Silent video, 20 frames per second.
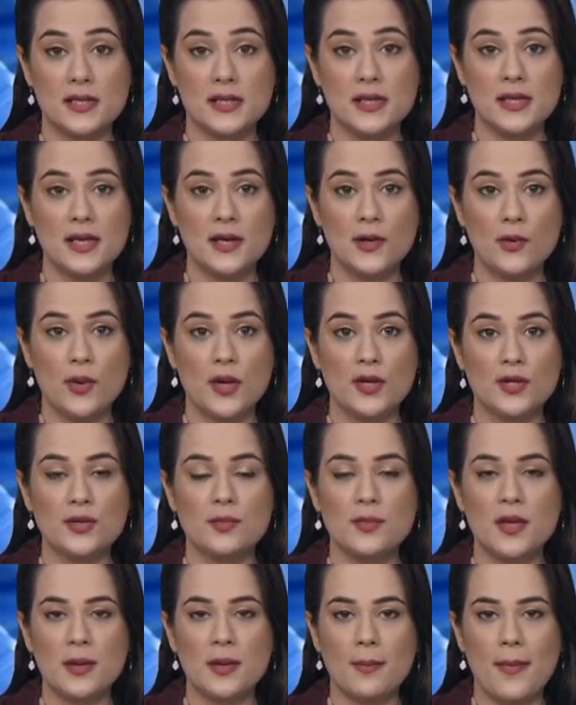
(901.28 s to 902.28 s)
certainly going
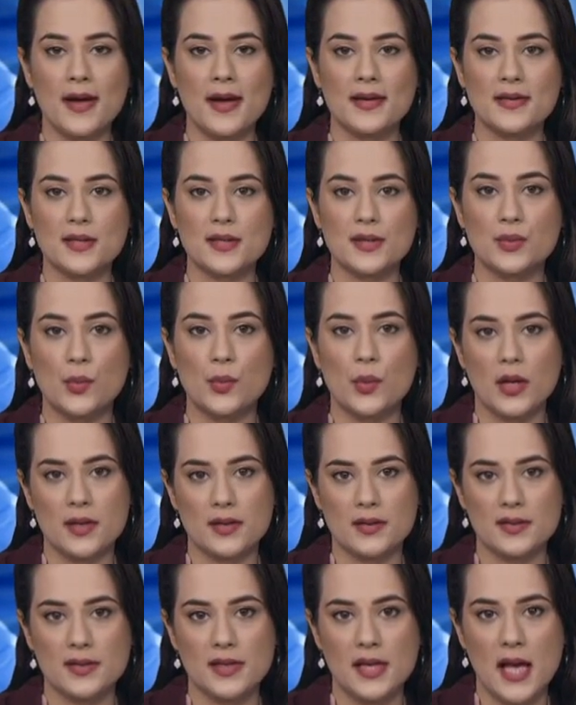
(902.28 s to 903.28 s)
to make matters
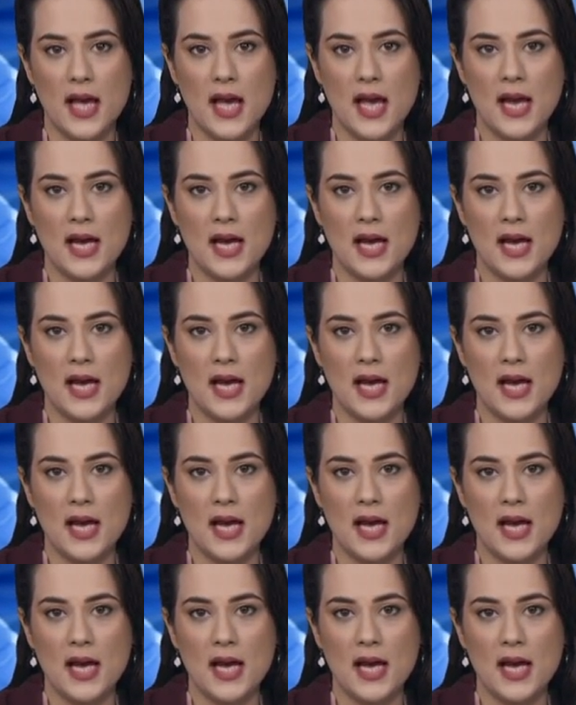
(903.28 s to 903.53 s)
worse.